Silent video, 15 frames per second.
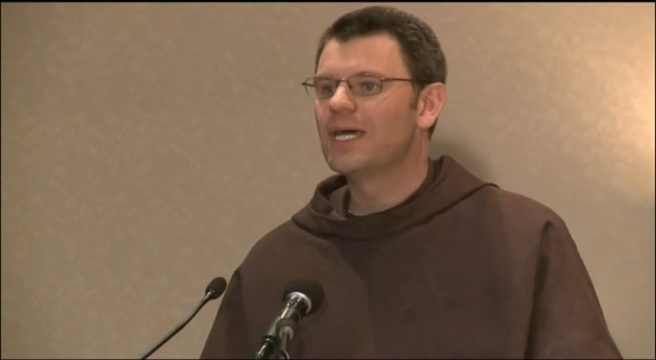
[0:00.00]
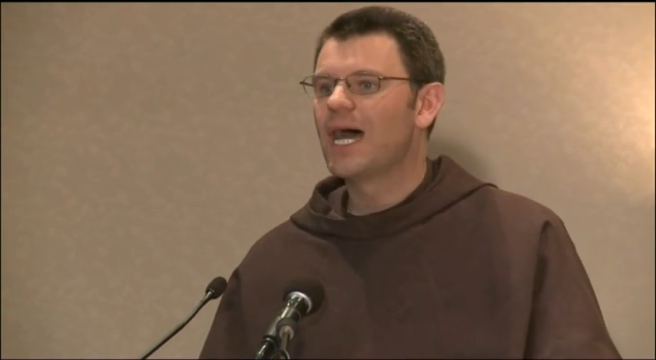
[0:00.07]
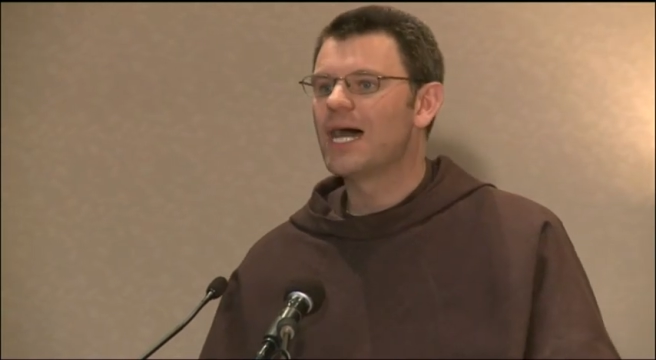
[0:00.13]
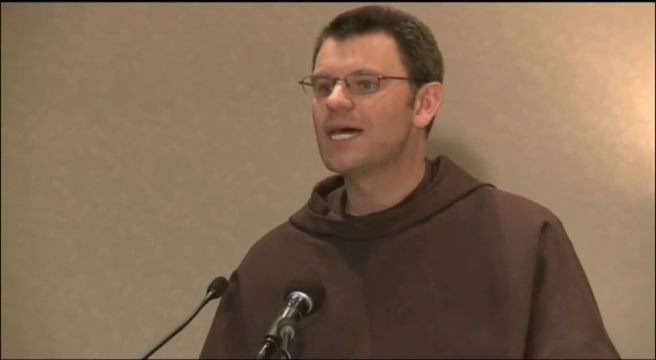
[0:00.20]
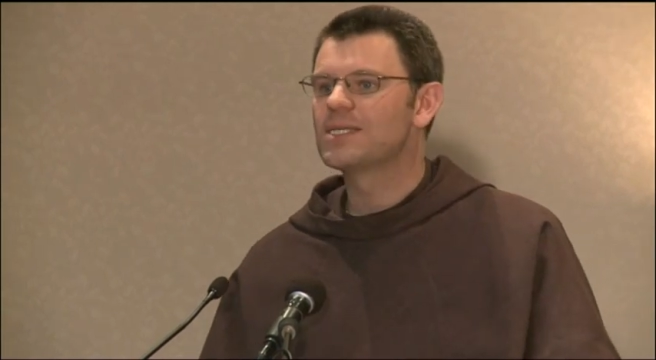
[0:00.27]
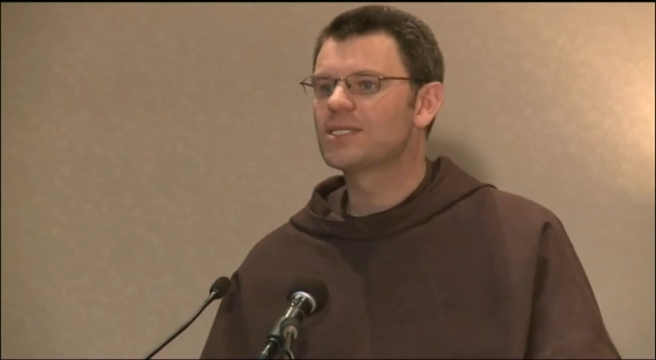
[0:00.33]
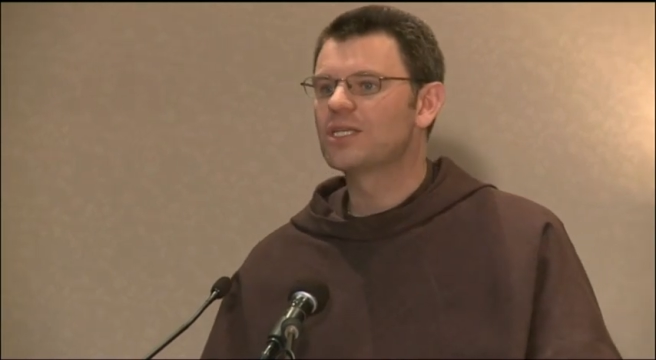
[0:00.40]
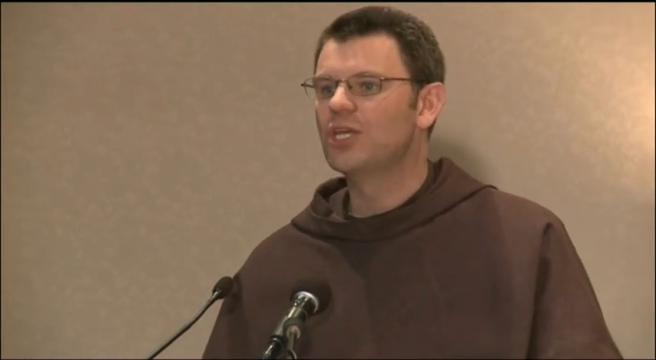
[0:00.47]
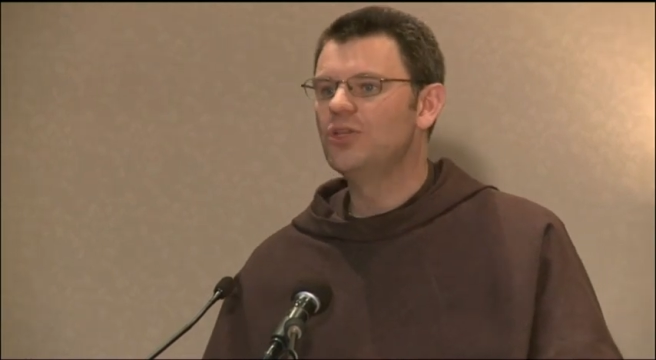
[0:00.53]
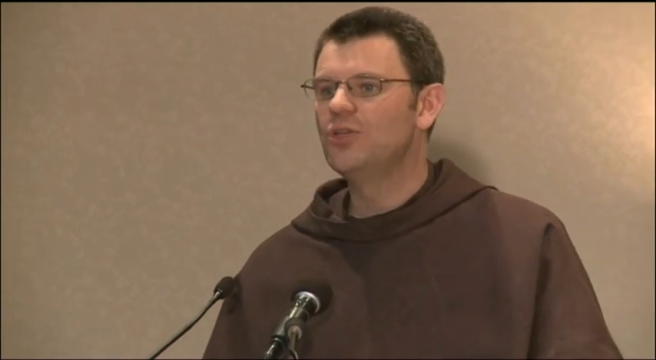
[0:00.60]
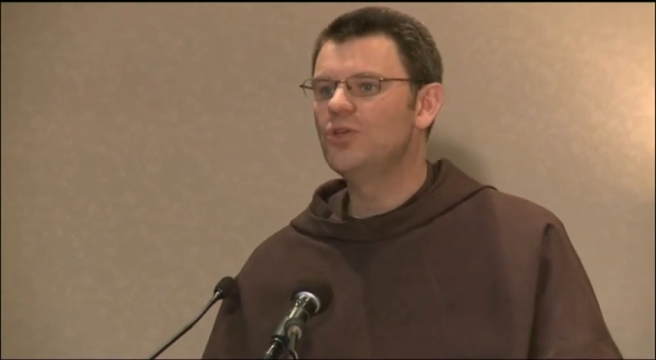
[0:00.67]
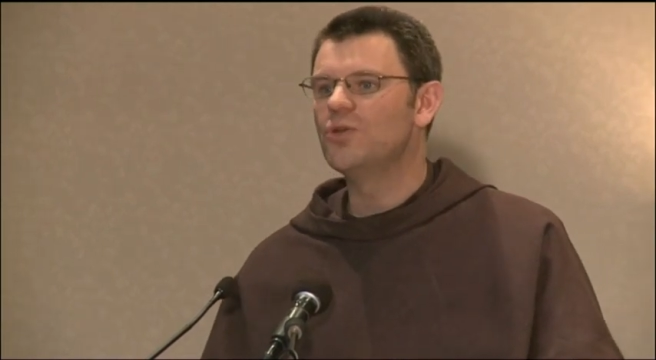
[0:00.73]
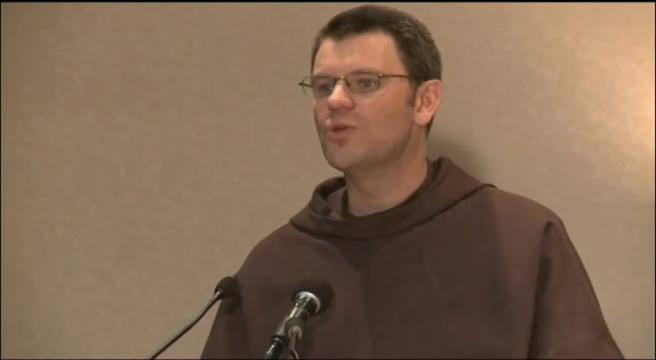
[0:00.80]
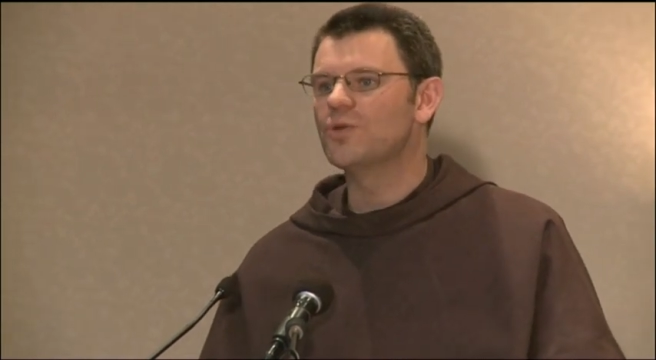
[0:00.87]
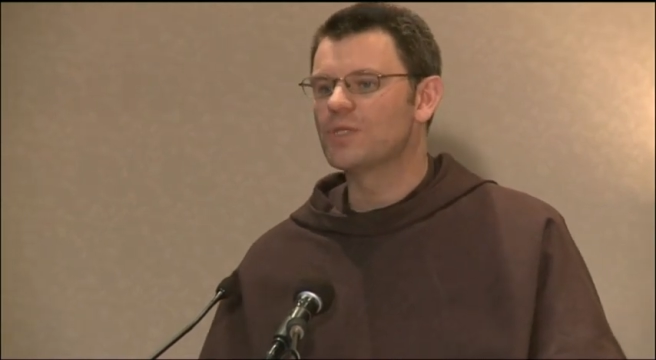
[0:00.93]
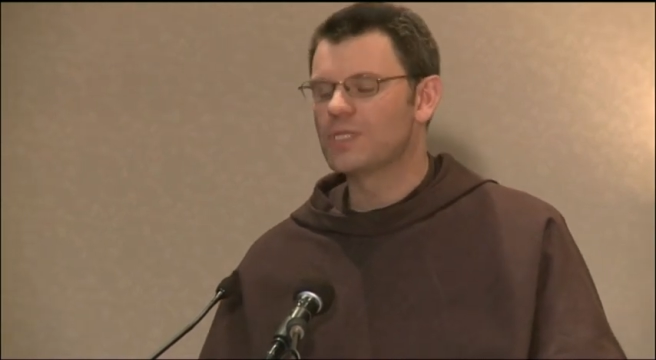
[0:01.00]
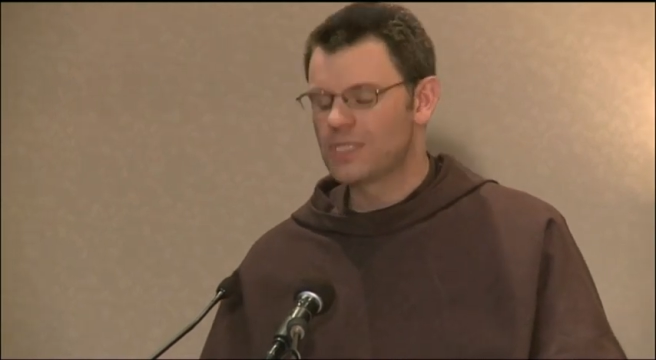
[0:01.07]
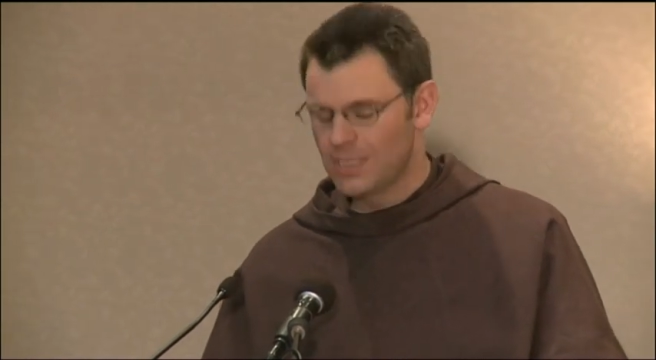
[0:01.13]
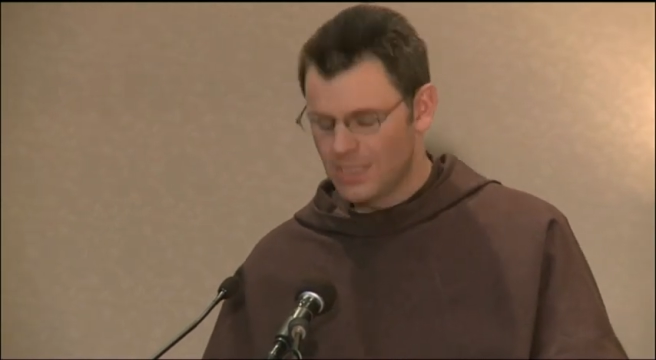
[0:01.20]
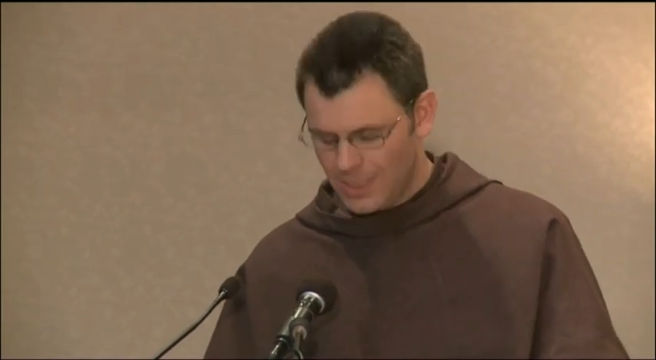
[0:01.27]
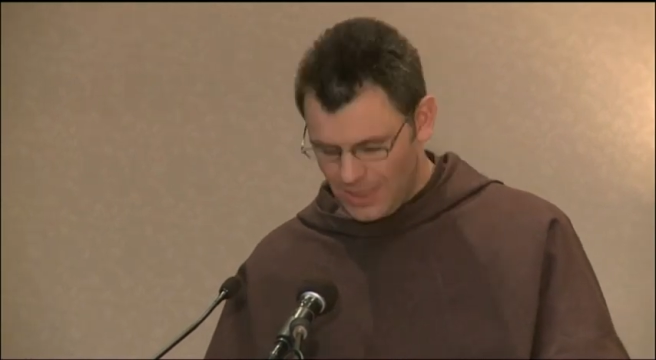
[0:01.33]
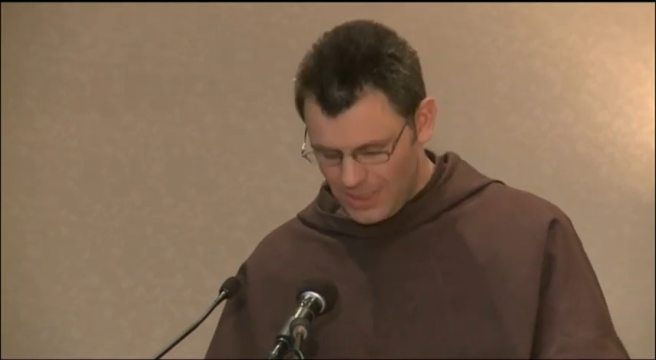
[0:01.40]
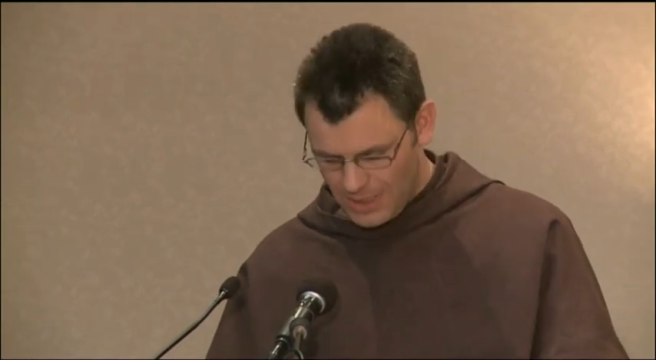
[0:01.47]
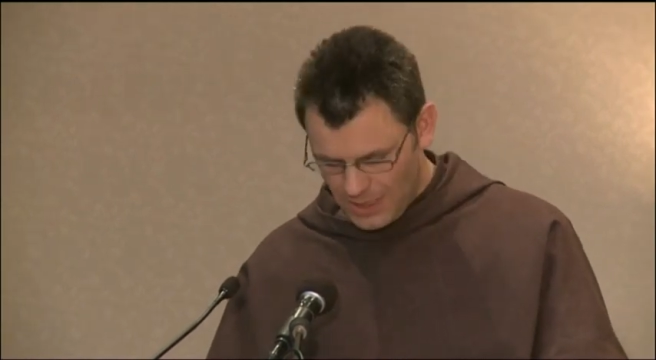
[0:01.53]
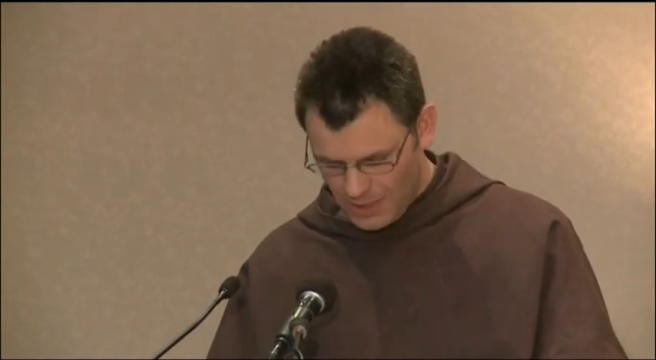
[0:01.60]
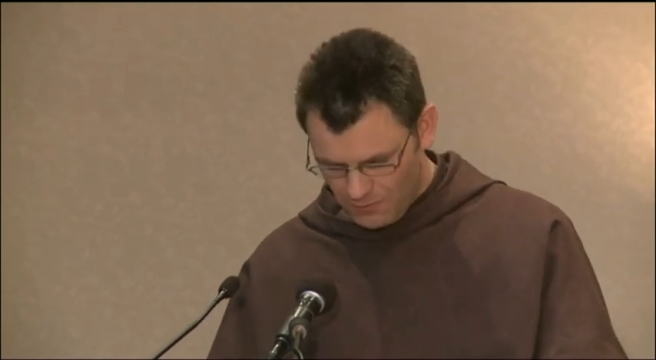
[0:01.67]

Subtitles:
asking news, and